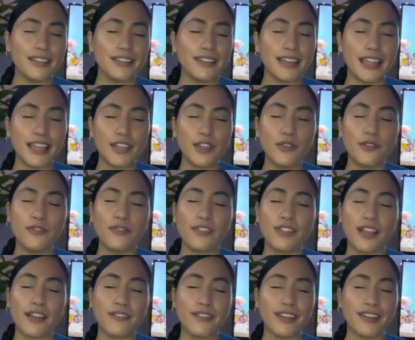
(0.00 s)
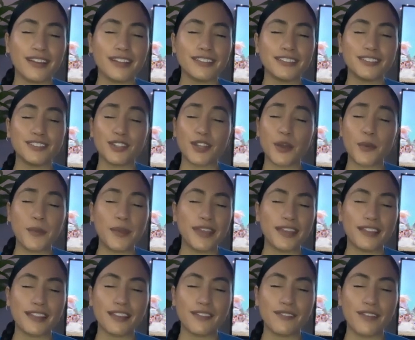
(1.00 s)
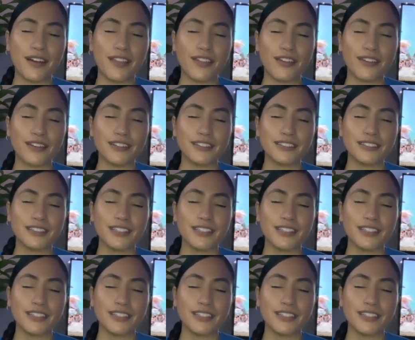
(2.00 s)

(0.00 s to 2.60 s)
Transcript: Thank you for loving us so that we can love others.